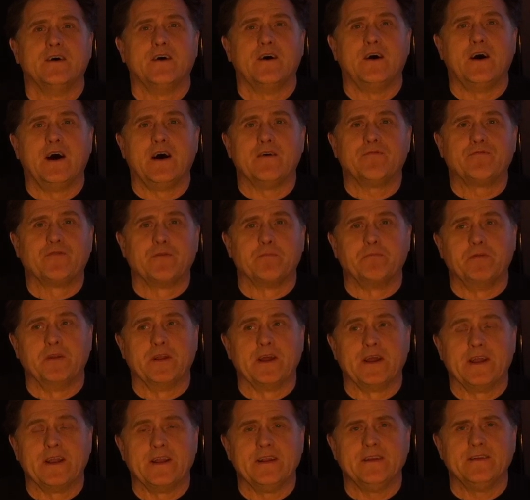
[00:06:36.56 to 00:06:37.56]
off the
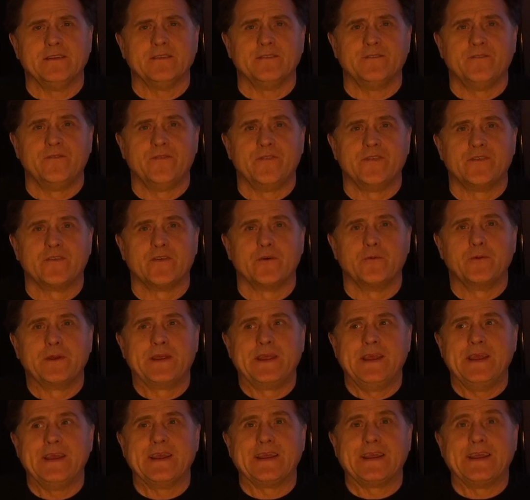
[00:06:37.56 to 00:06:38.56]
planet. So we
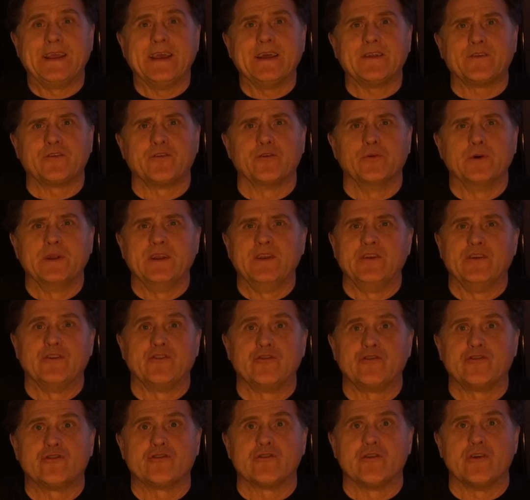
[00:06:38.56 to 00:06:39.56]
can't get to it and
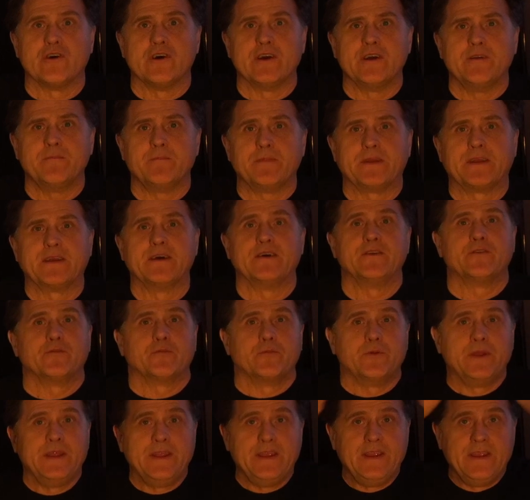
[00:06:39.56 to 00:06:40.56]
destroy it because
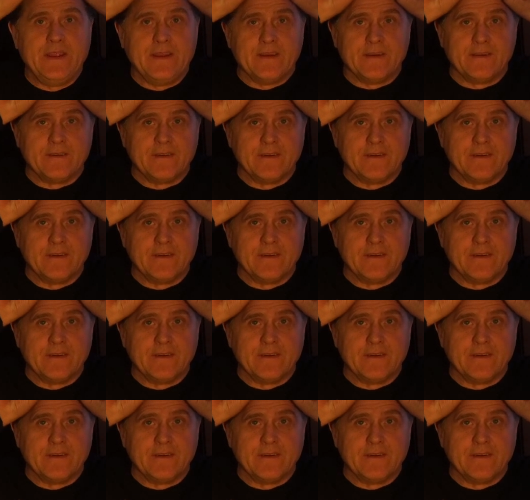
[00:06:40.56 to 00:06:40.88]
we,